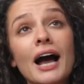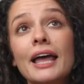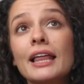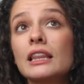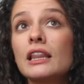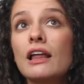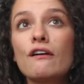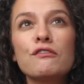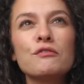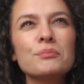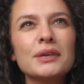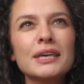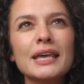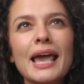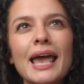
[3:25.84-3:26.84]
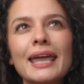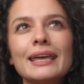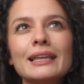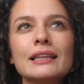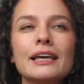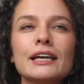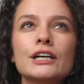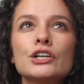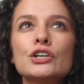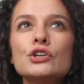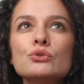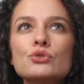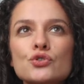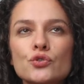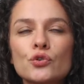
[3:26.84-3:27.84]
I love me a
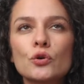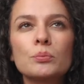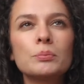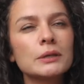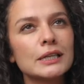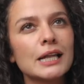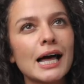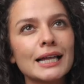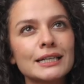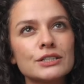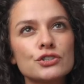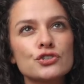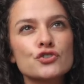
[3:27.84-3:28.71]
neutral plaid